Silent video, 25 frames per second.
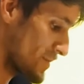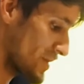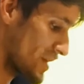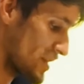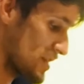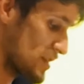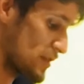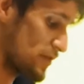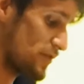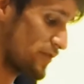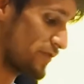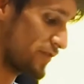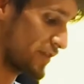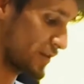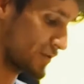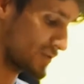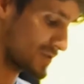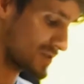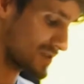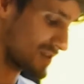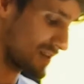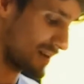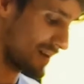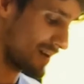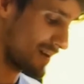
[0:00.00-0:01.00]
The
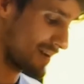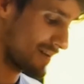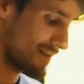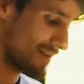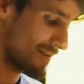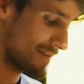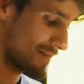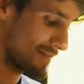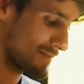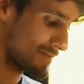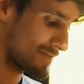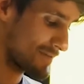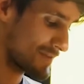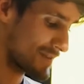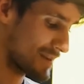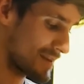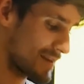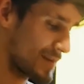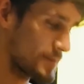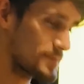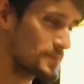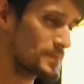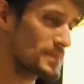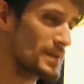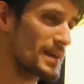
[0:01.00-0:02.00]
filter
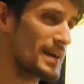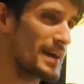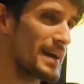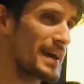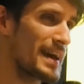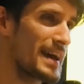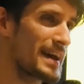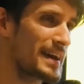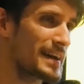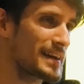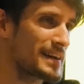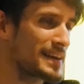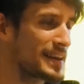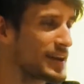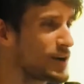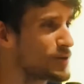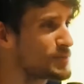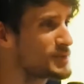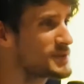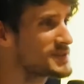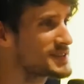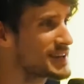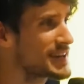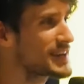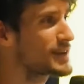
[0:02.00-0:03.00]
can help
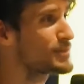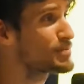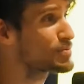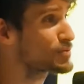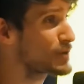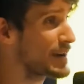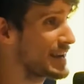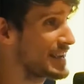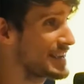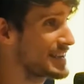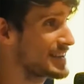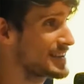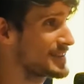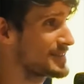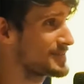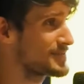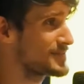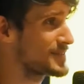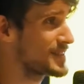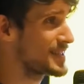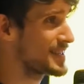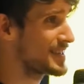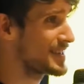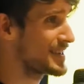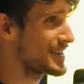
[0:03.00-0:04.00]
you take a break,
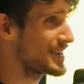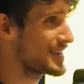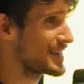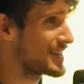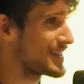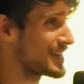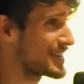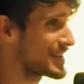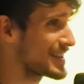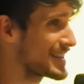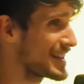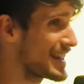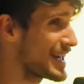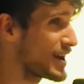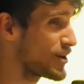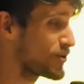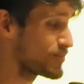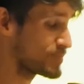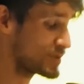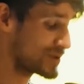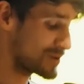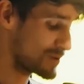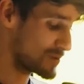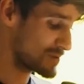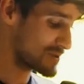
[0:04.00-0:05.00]
can
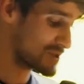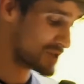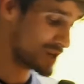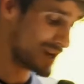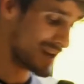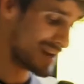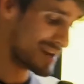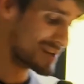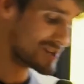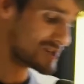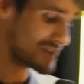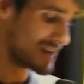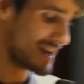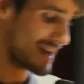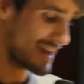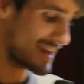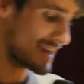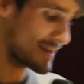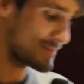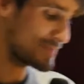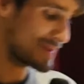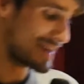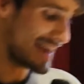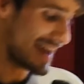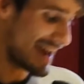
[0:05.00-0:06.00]
help you change
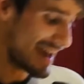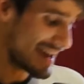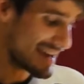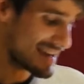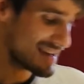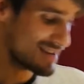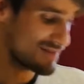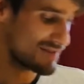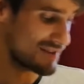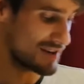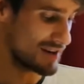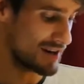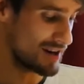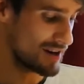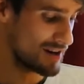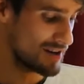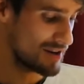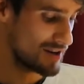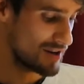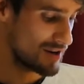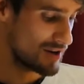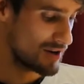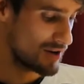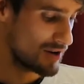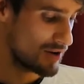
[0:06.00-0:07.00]
a behavior
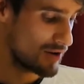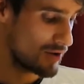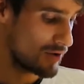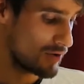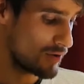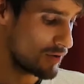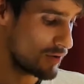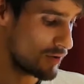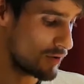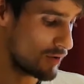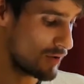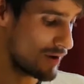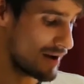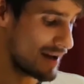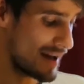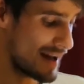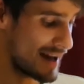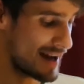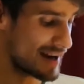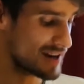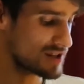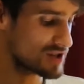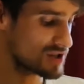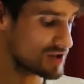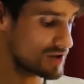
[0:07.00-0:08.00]
or
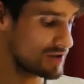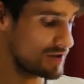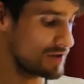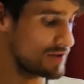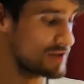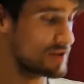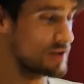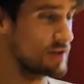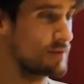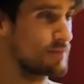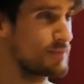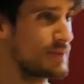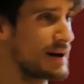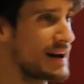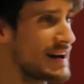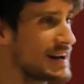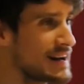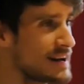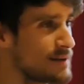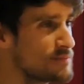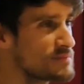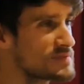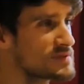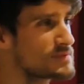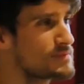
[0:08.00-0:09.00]
action that
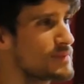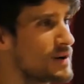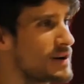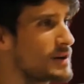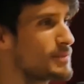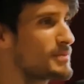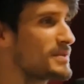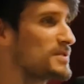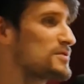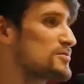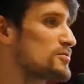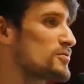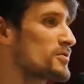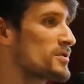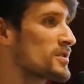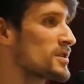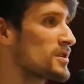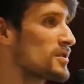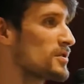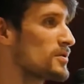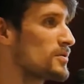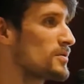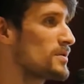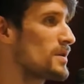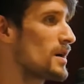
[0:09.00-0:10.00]
perhaps might be drawing
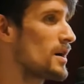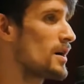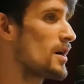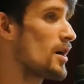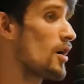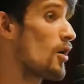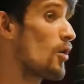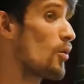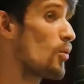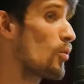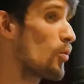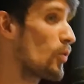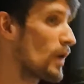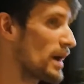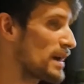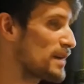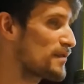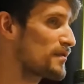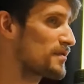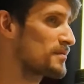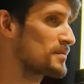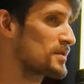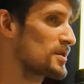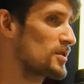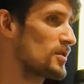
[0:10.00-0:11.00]
you away
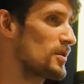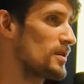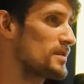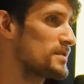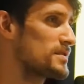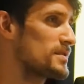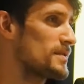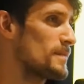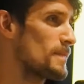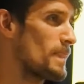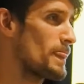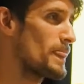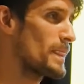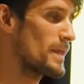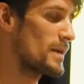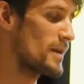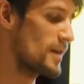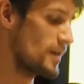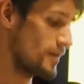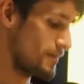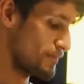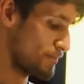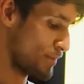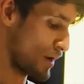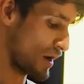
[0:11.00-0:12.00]
from God,
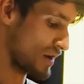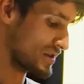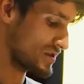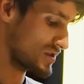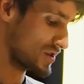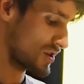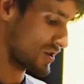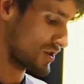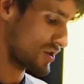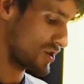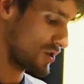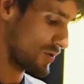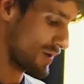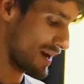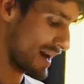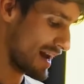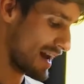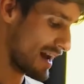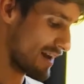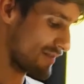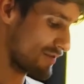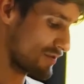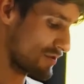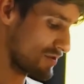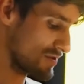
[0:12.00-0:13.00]
but you
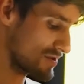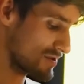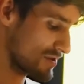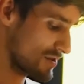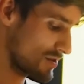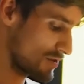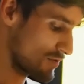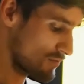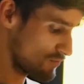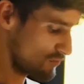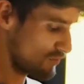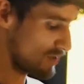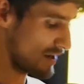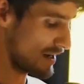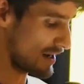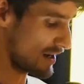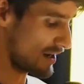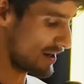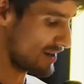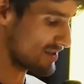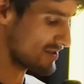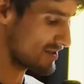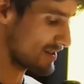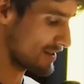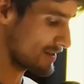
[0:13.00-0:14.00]
haven't
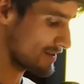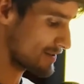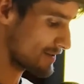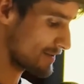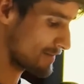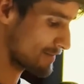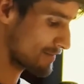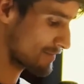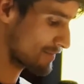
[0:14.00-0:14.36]
realized it.